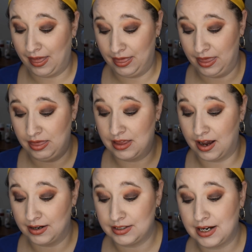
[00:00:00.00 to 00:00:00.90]
the
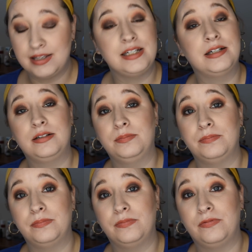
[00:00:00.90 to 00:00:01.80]
Anastasia
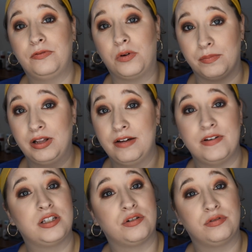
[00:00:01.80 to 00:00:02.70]
formula, if
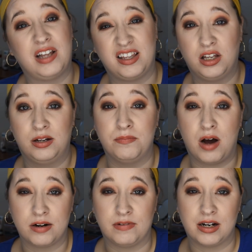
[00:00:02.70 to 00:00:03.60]
it's like the
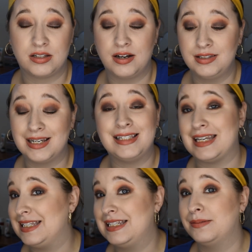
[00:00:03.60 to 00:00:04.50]
Modern Renaissance, is
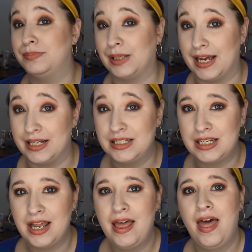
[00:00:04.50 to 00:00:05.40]
easy to
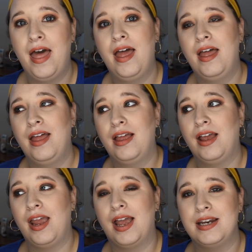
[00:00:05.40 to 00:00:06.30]
blend.
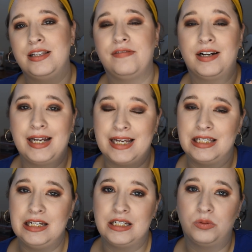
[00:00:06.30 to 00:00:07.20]
and it's very
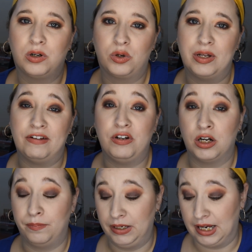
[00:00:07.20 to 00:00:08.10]
easy to work with if
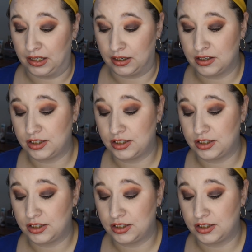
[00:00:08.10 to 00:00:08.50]
you're a beginner.